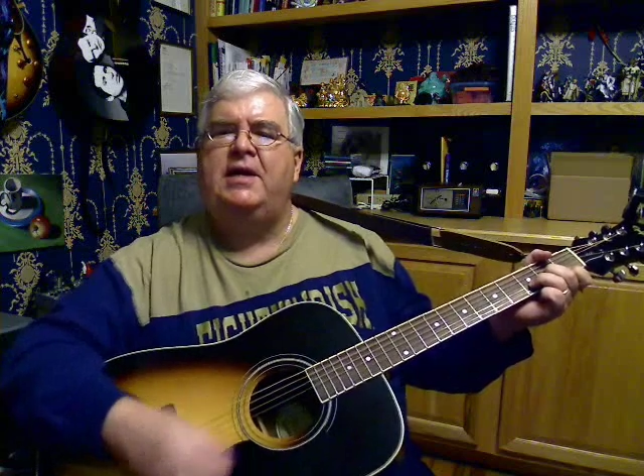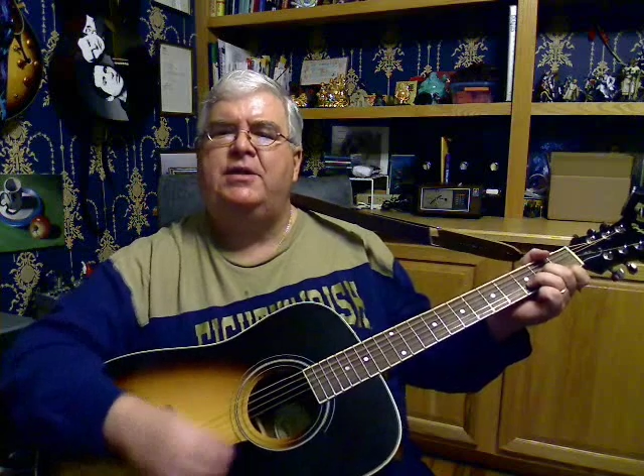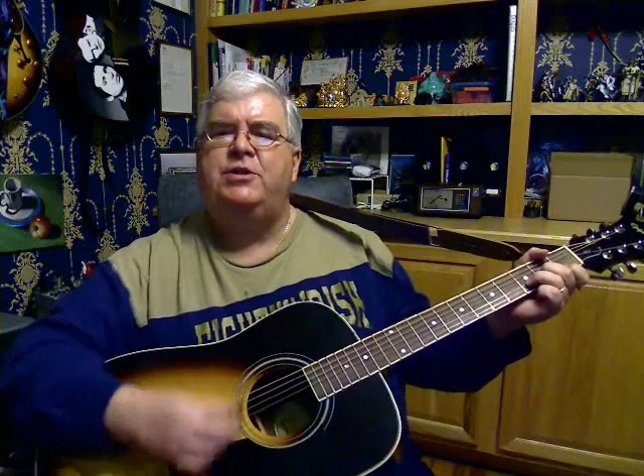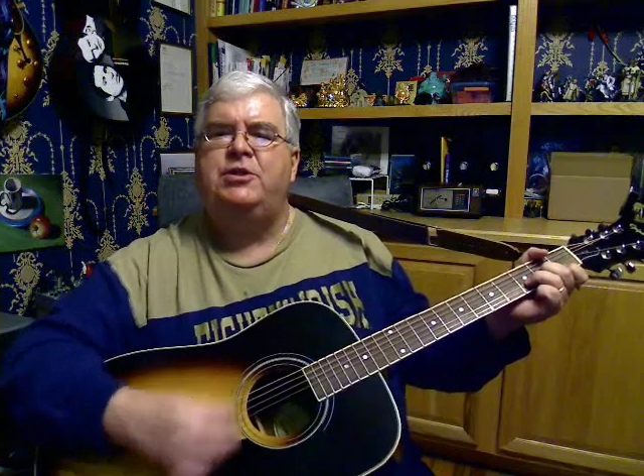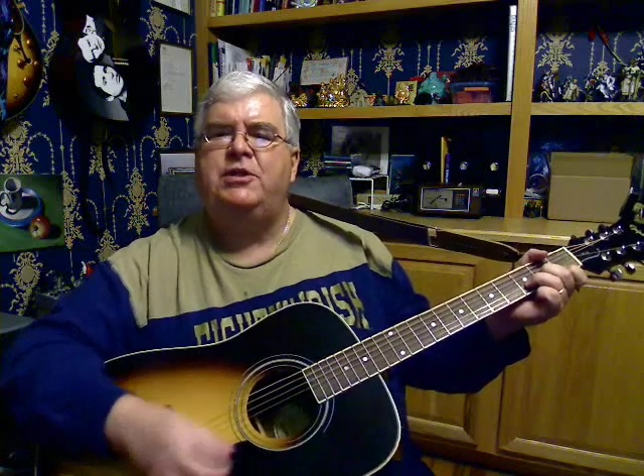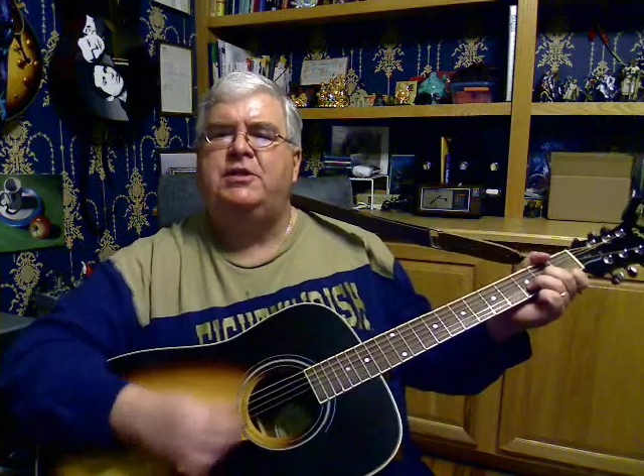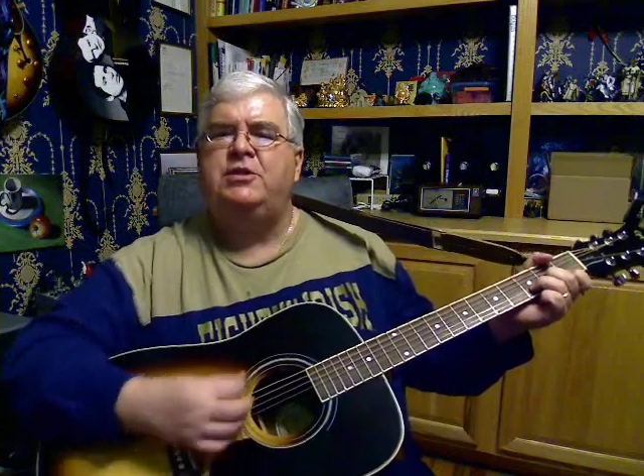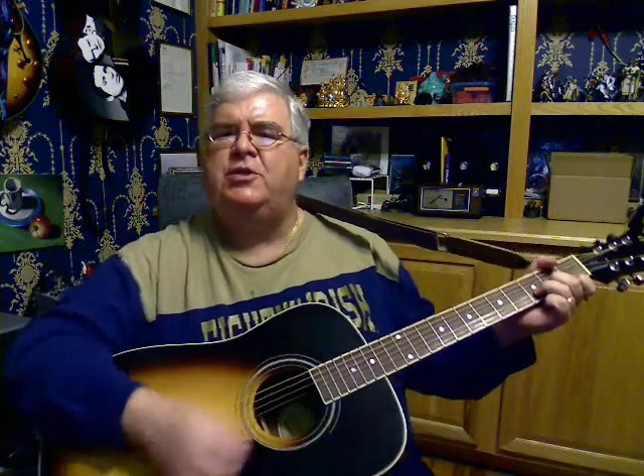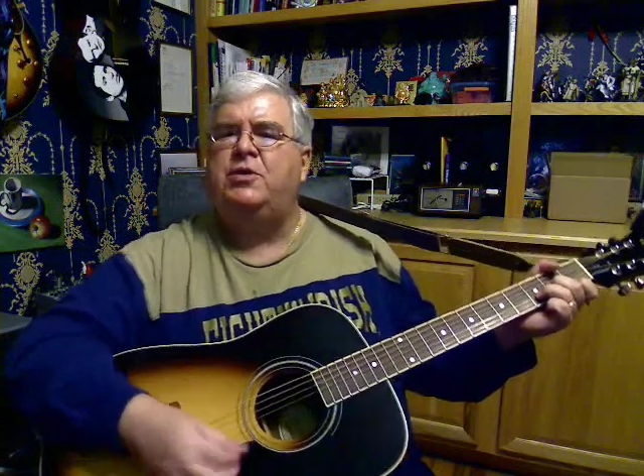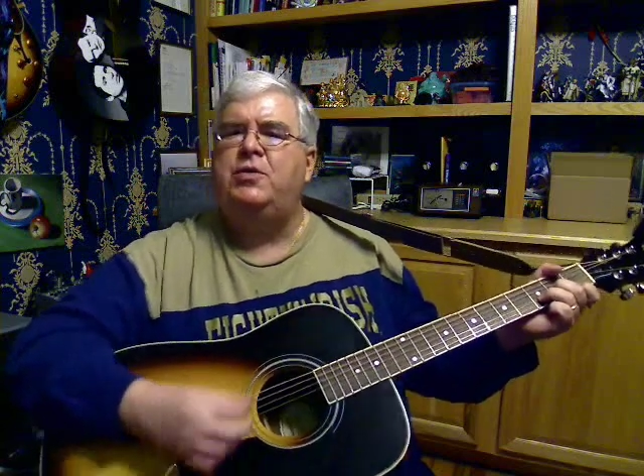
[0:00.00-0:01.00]
and she
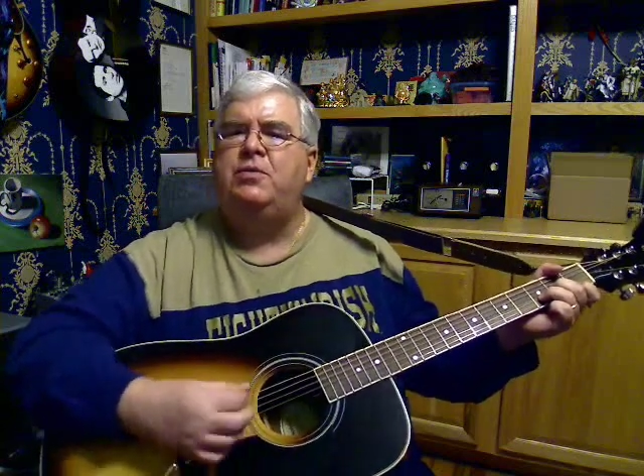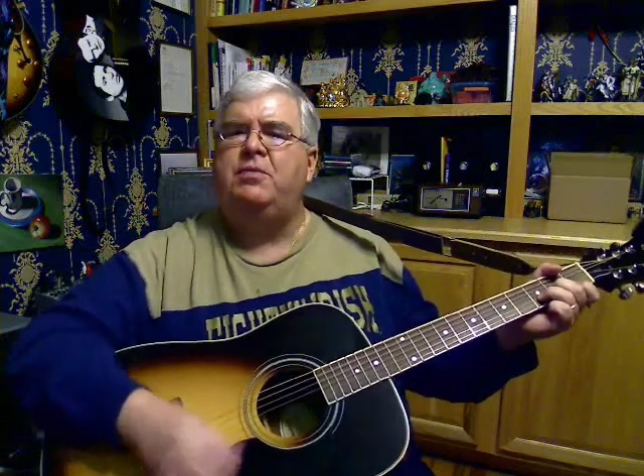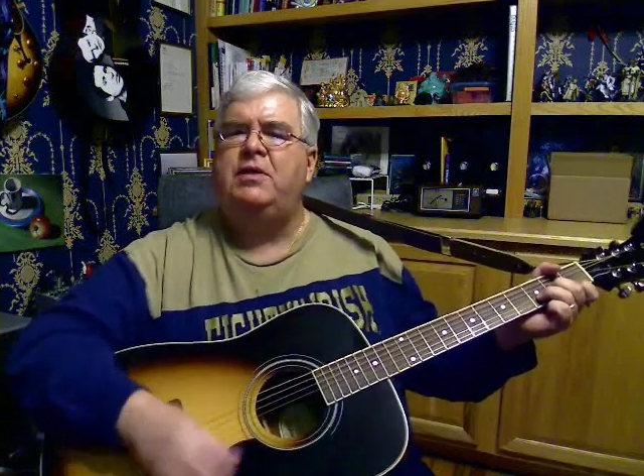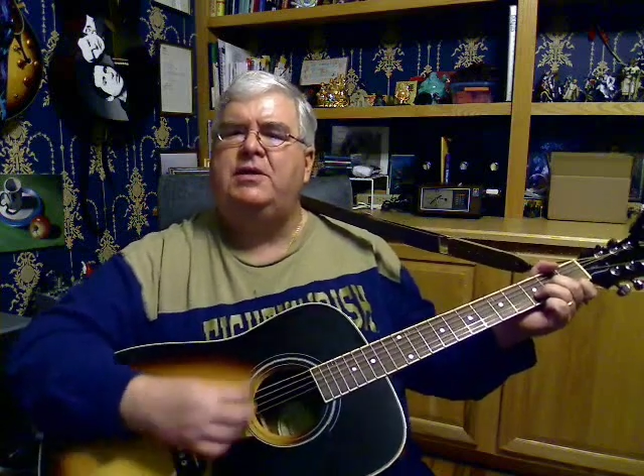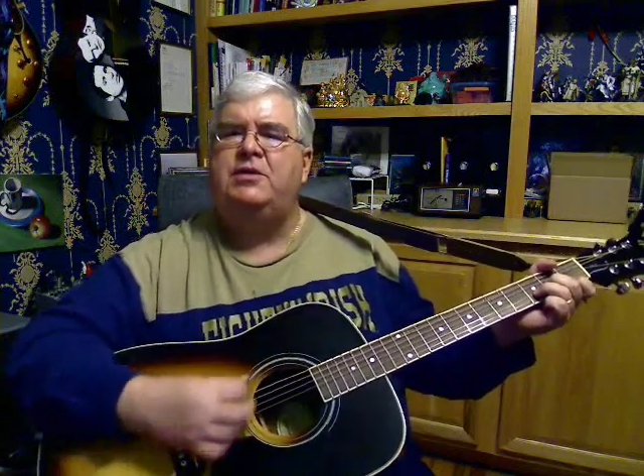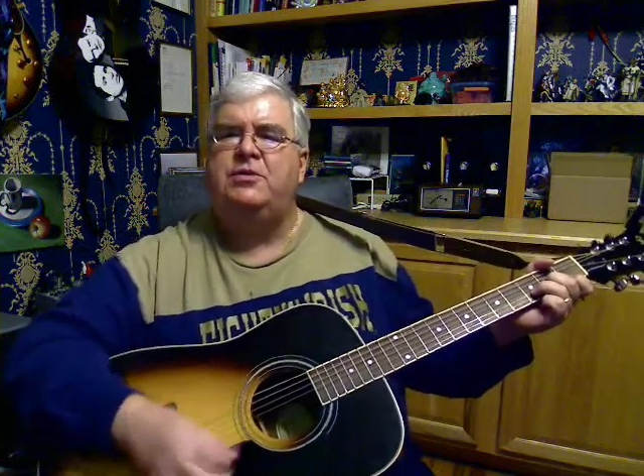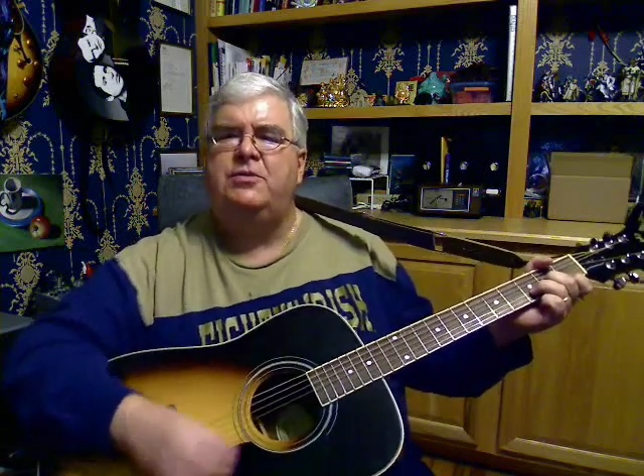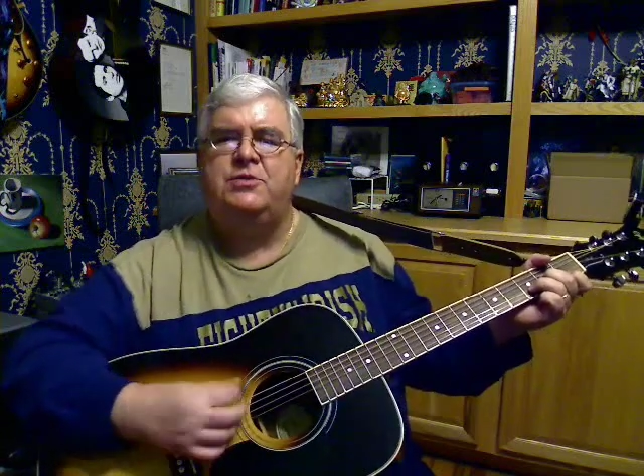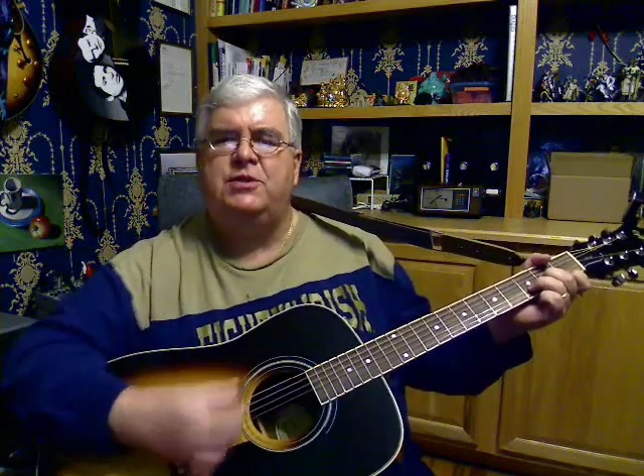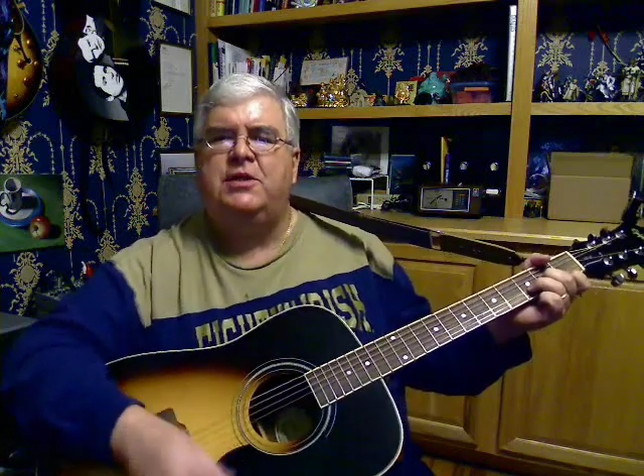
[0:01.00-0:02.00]
told me to
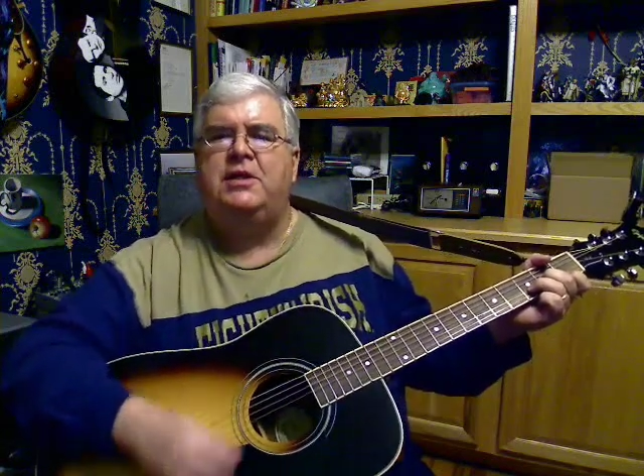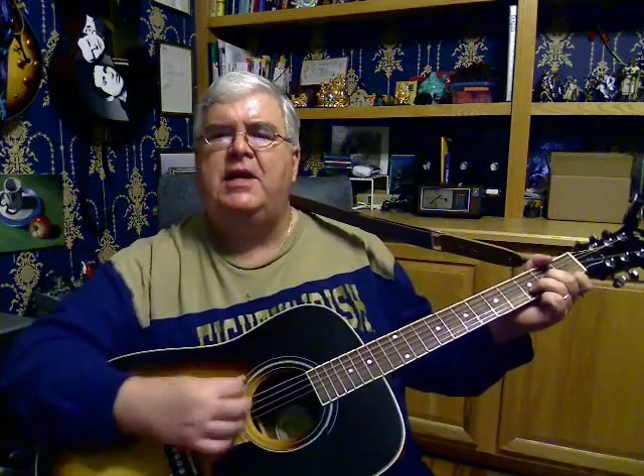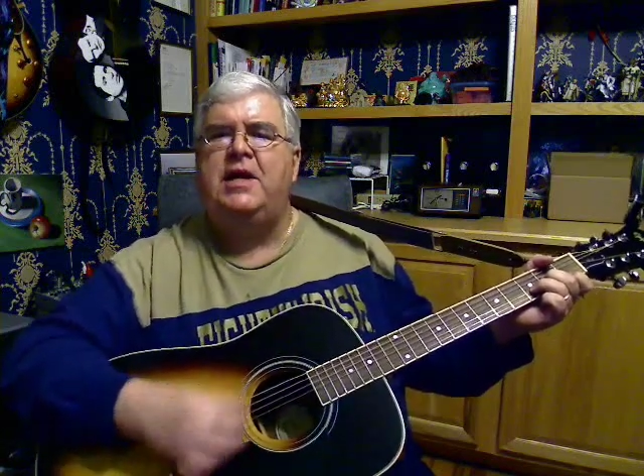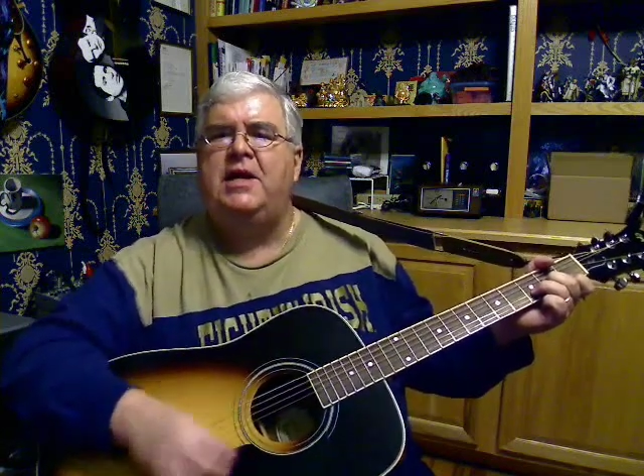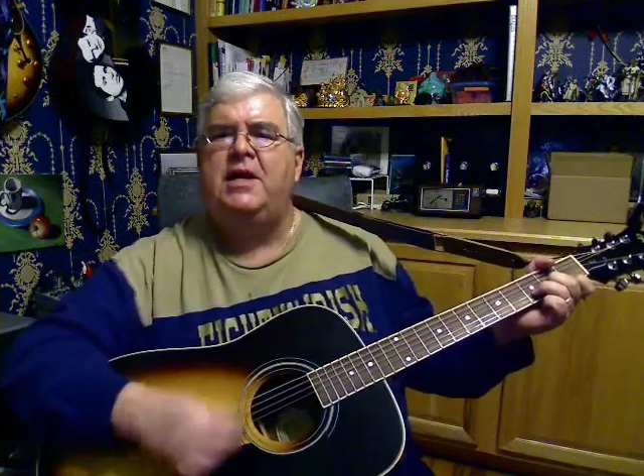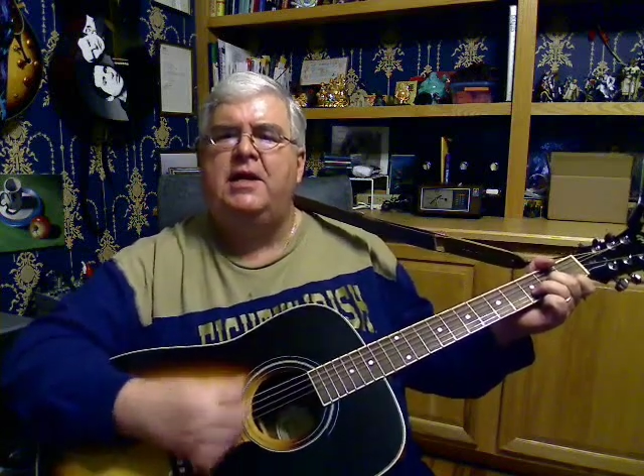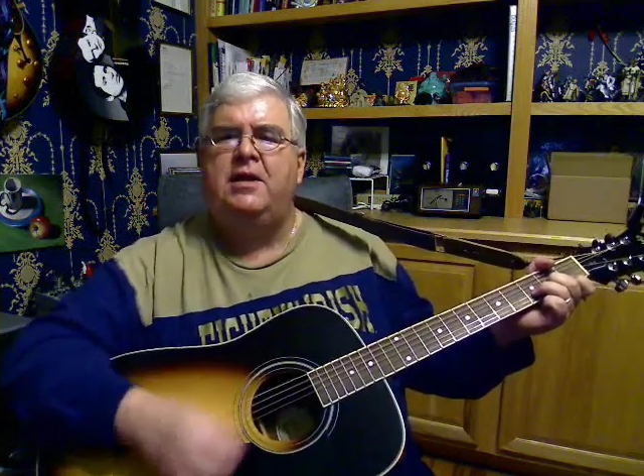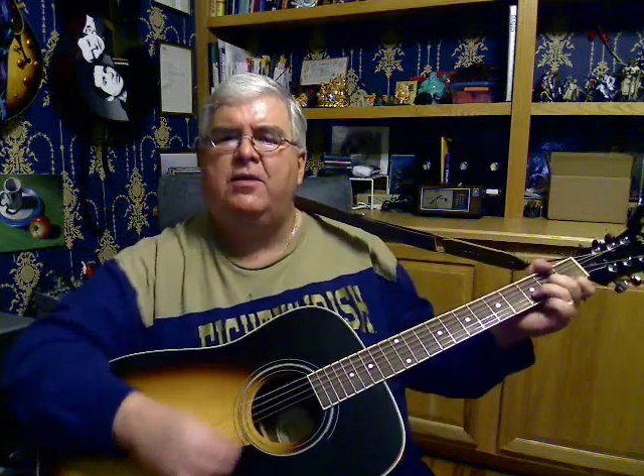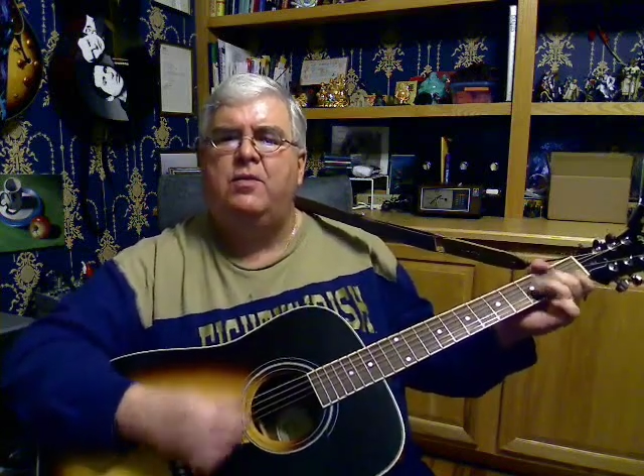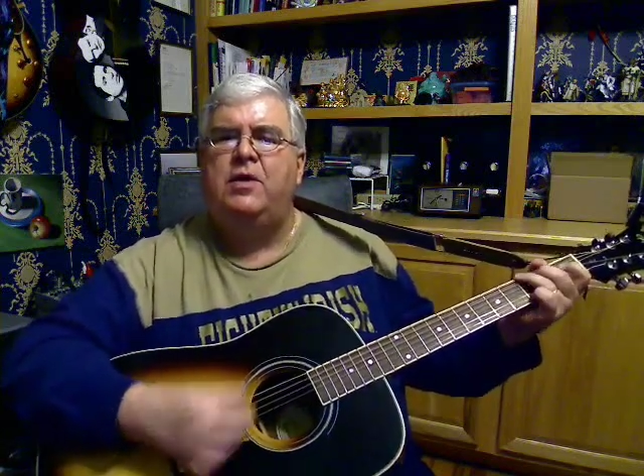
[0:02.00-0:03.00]
sit
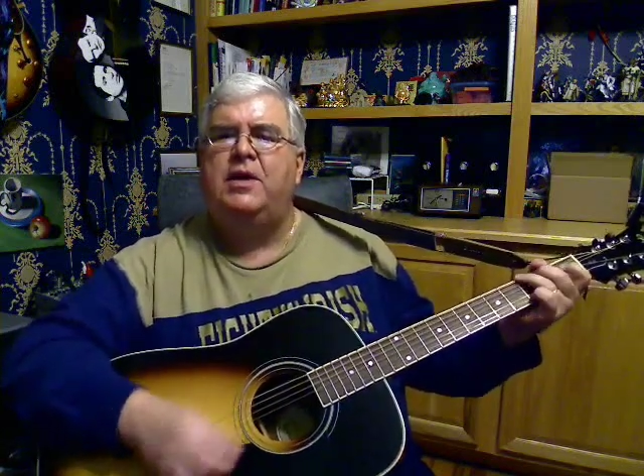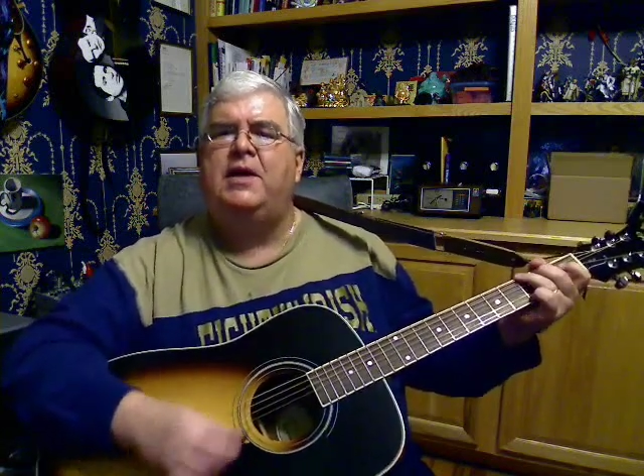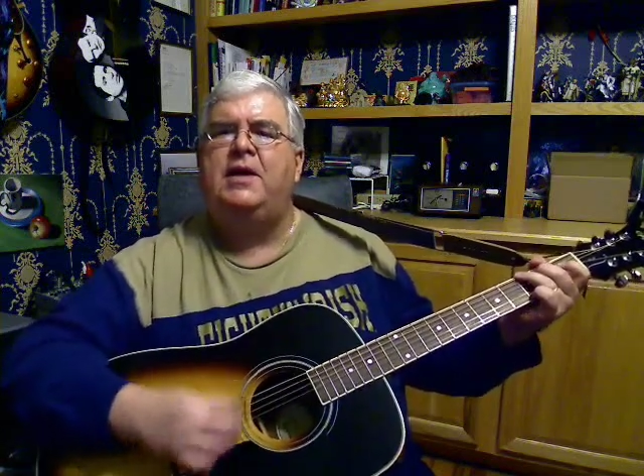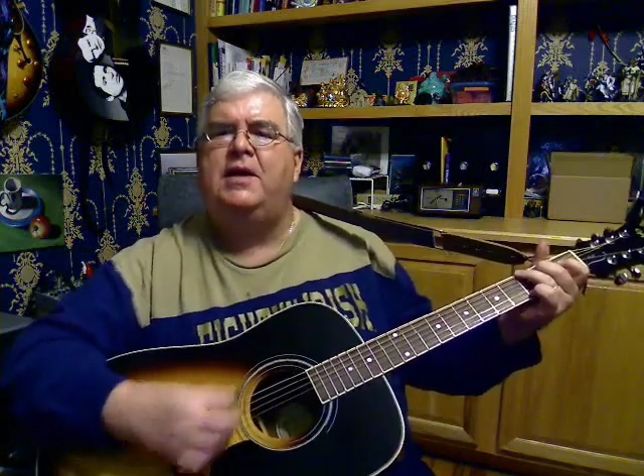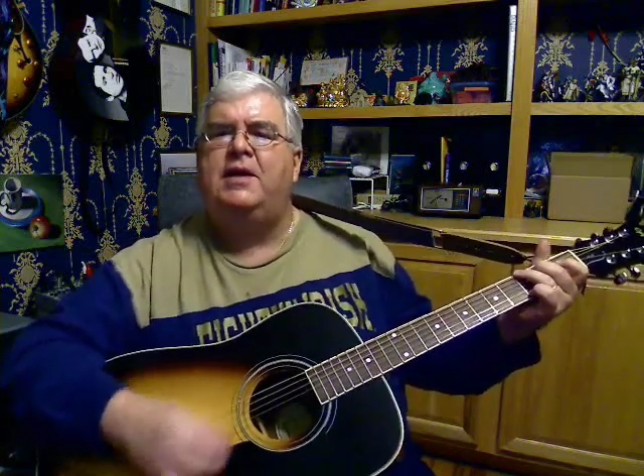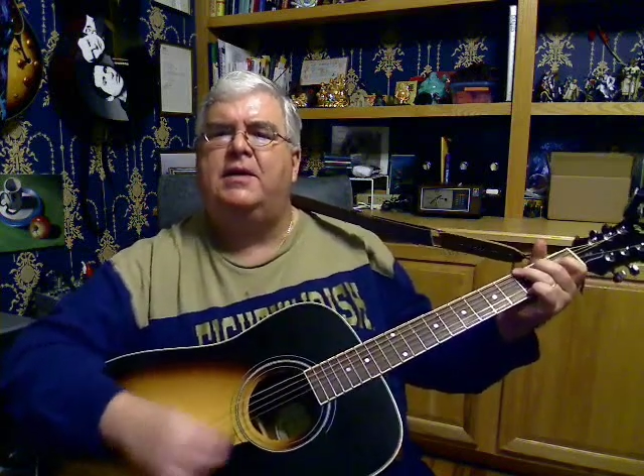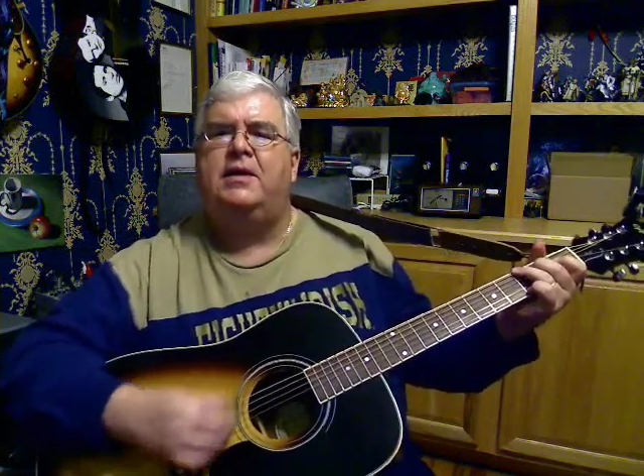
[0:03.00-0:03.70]
anywhere.